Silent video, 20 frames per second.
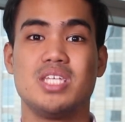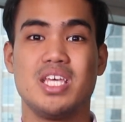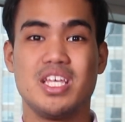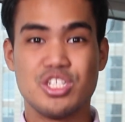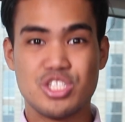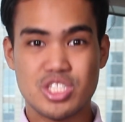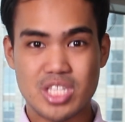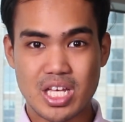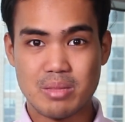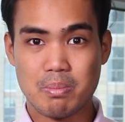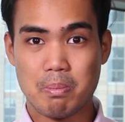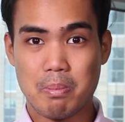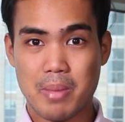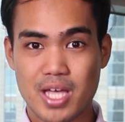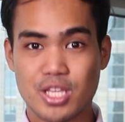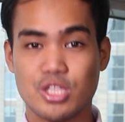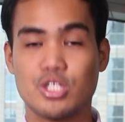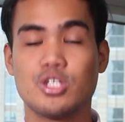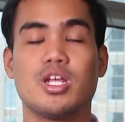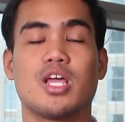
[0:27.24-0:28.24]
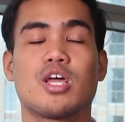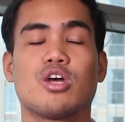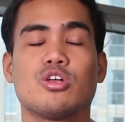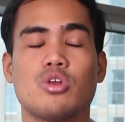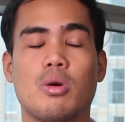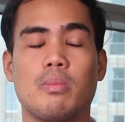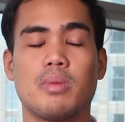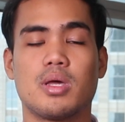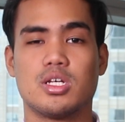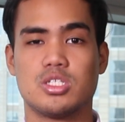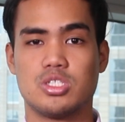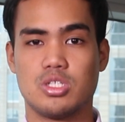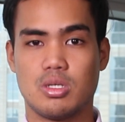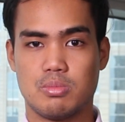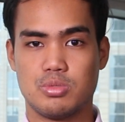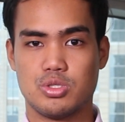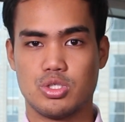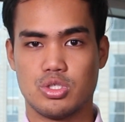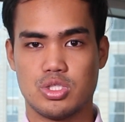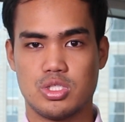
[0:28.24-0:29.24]
hinged at better economic
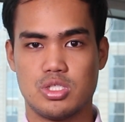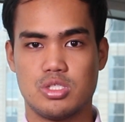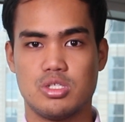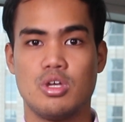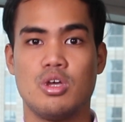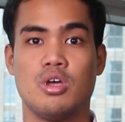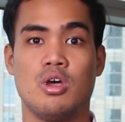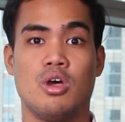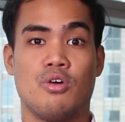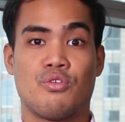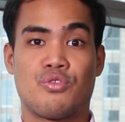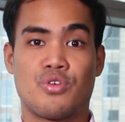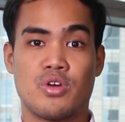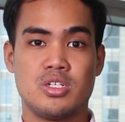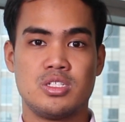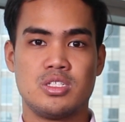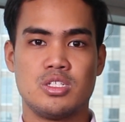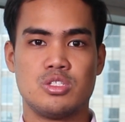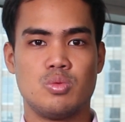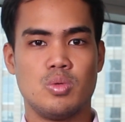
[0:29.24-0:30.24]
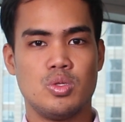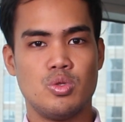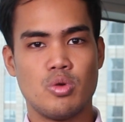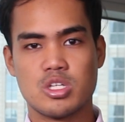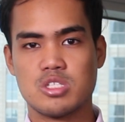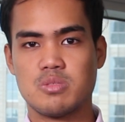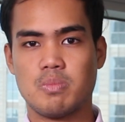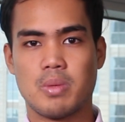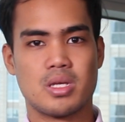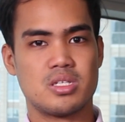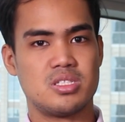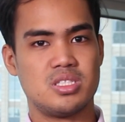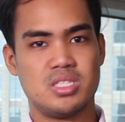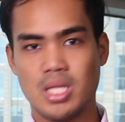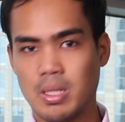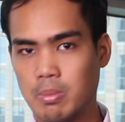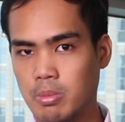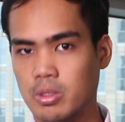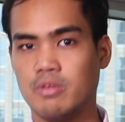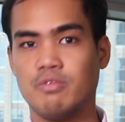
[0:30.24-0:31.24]
assumptions. First is we do expect
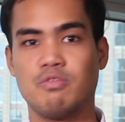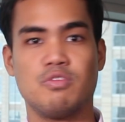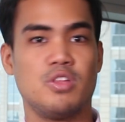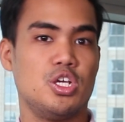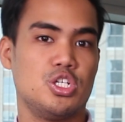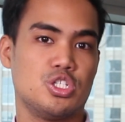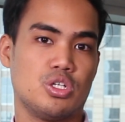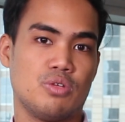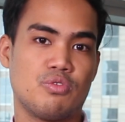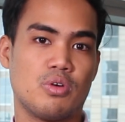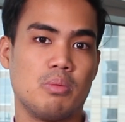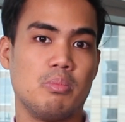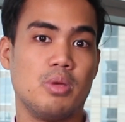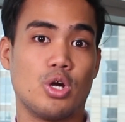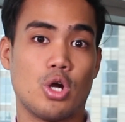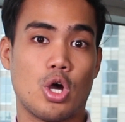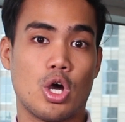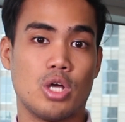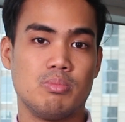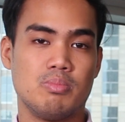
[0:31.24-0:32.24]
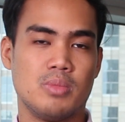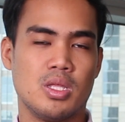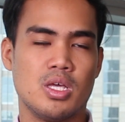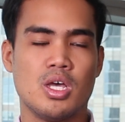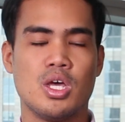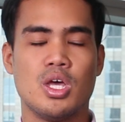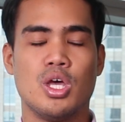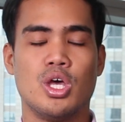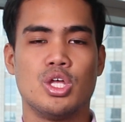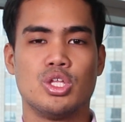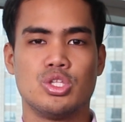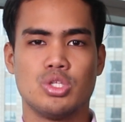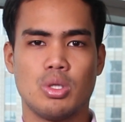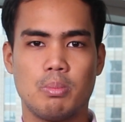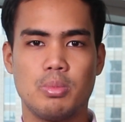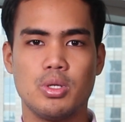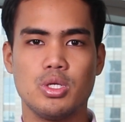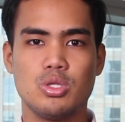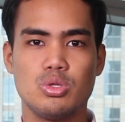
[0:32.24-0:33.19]
stable inflation from here on. Number